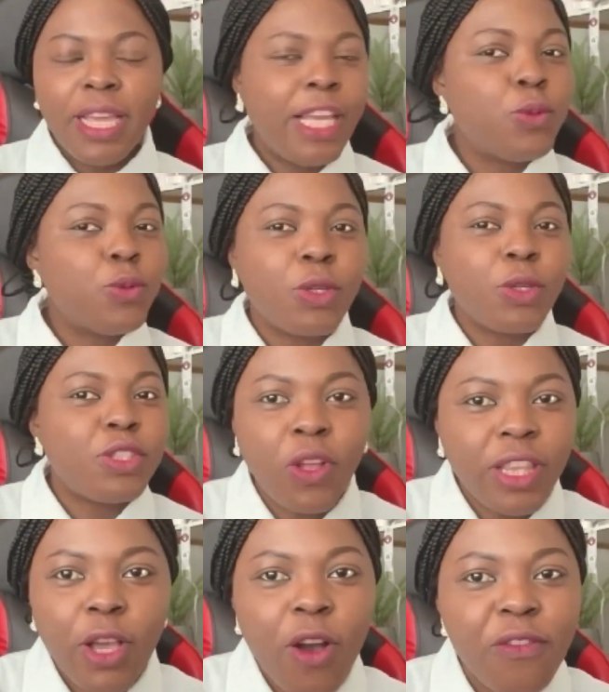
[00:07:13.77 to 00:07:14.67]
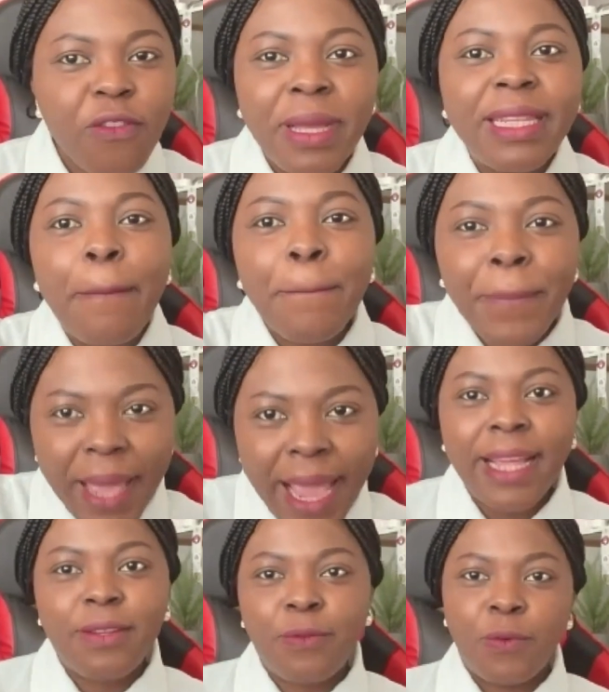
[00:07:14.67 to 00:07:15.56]
It was not the government that
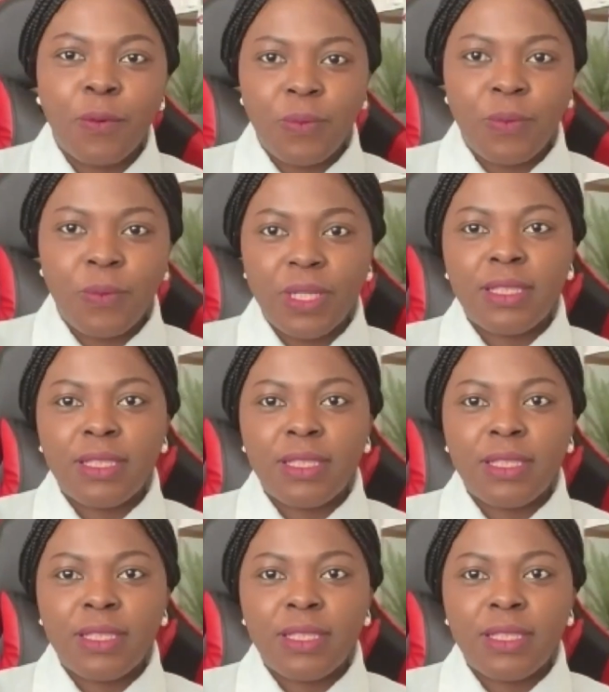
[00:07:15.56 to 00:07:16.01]
paid for it.